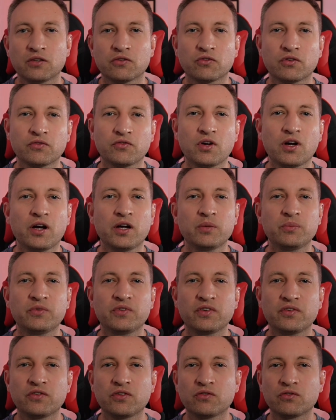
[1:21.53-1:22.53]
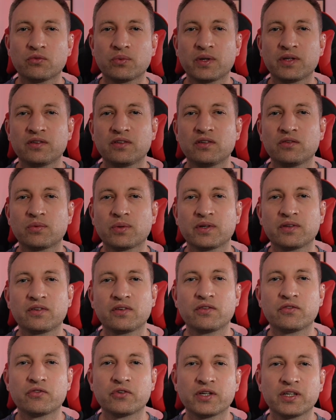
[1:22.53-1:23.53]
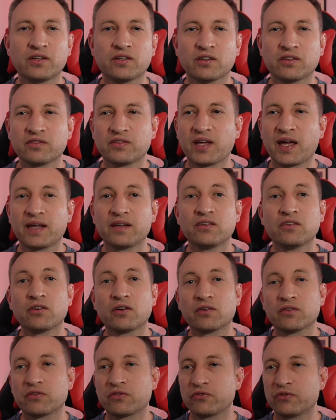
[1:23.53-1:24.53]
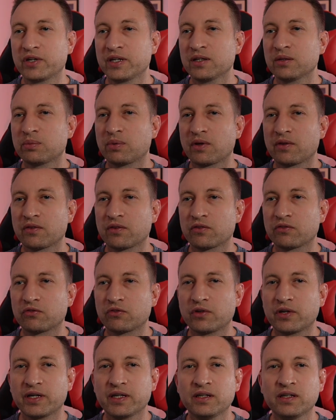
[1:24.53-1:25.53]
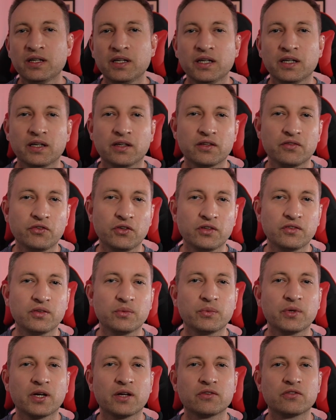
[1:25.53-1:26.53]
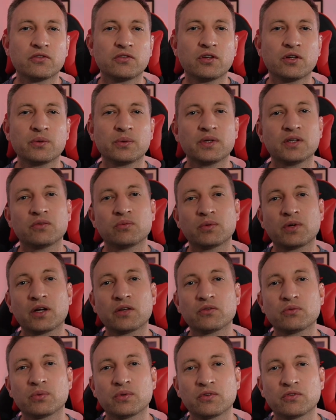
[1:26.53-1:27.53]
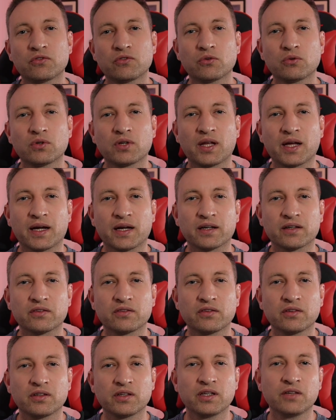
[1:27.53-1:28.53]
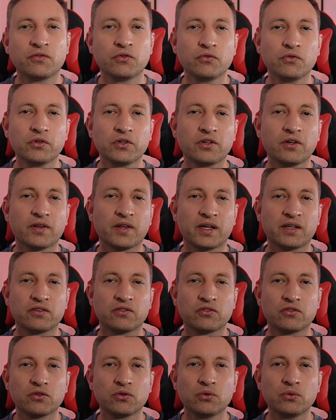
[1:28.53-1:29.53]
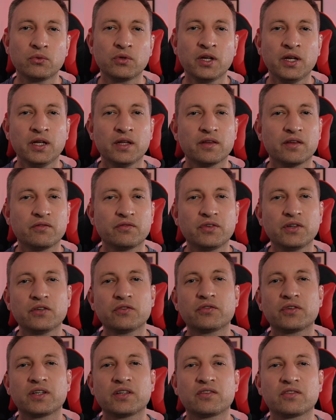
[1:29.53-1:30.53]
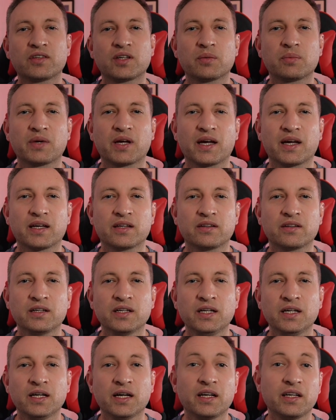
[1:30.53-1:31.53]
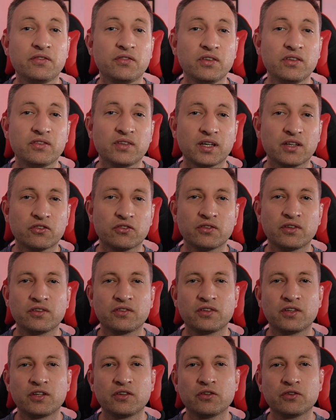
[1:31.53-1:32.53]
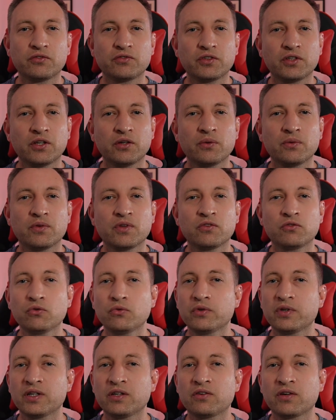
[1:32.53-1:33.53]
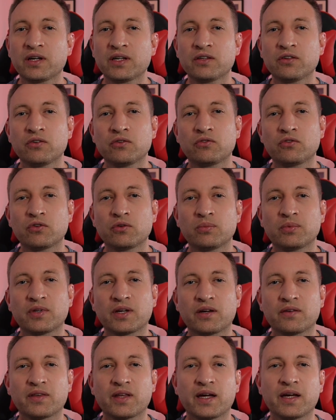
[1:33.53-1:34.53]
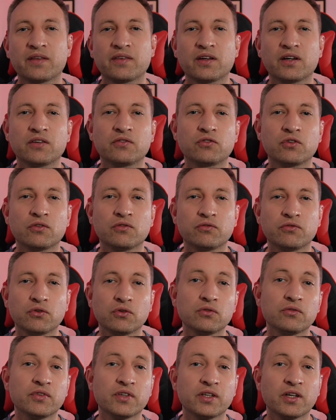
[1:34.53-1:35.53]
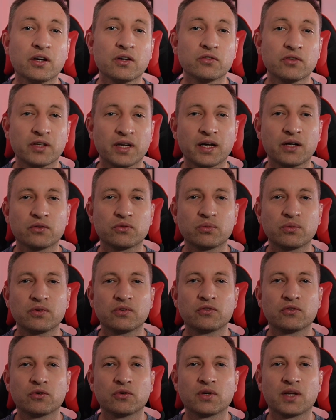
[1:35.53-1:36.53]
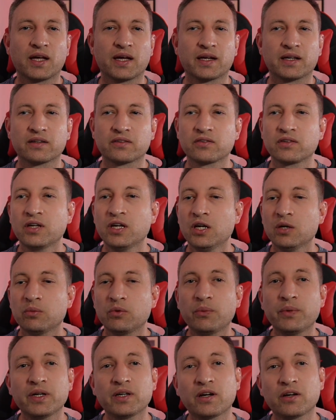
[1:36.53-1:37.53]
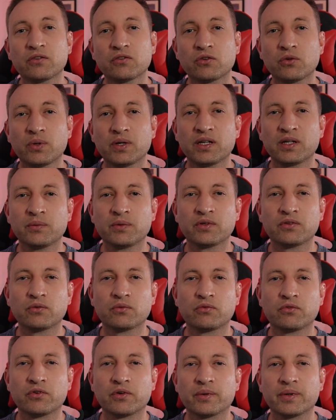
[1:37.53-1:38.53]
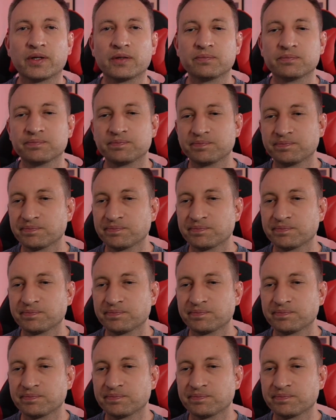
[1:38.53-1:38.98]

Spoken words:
So I've got Home Assistant 2023.10.3 up on the screen, and the first thing we're going to do is we're going to install HACS. If you've already got that installed, then feel free to skip ahead. And if this section isn't enough for you, there's already great YouTubes out there that have done full videos on how to install HACS, but we're going to quickly whistle through it.